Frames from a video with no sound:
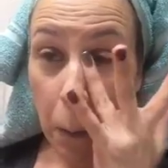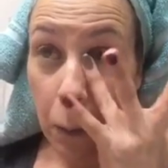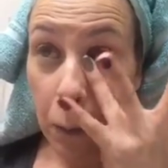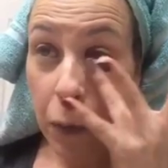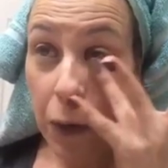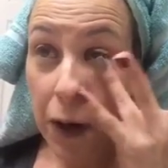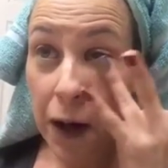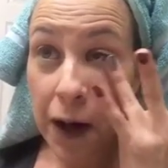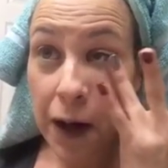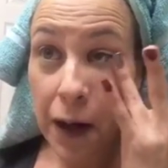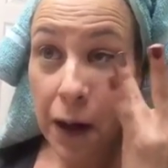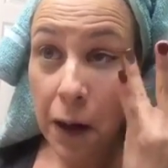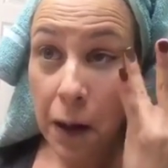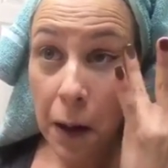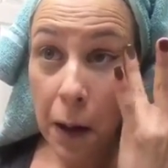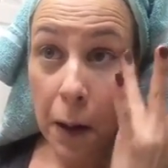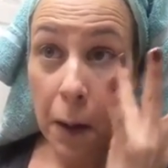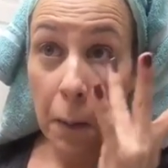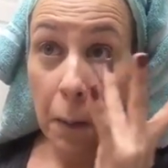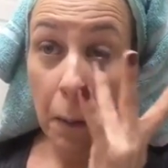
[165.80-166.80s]
Brenna,
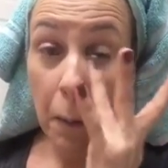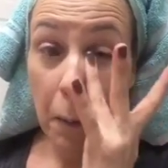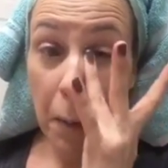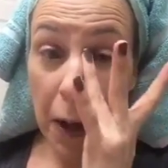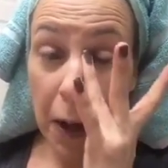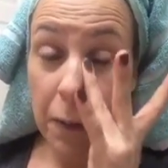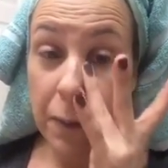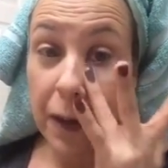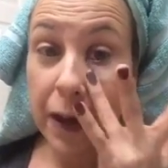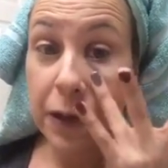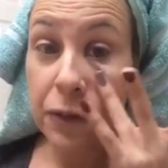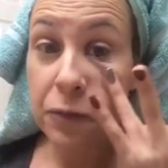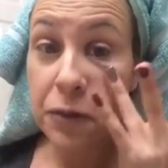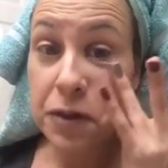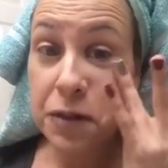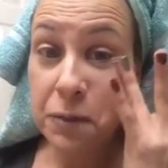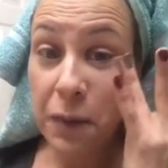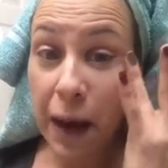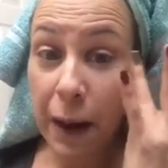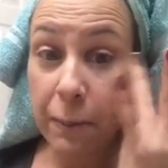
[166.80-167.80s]
Mary Beth was
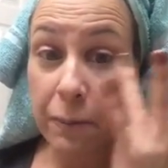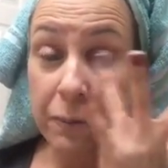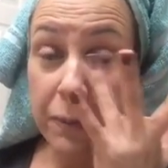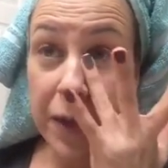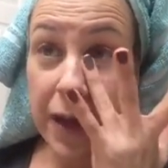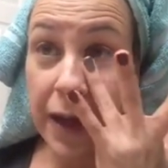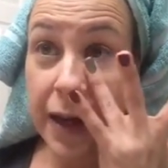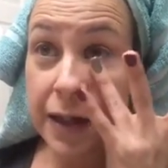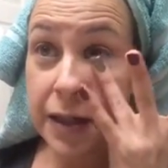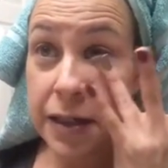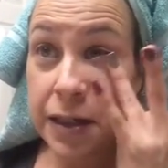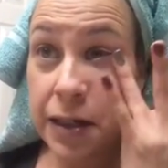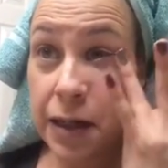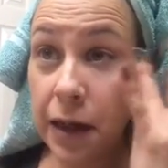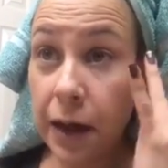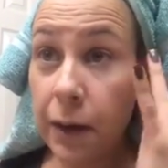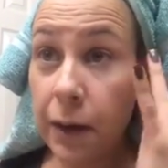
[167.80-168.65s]
my best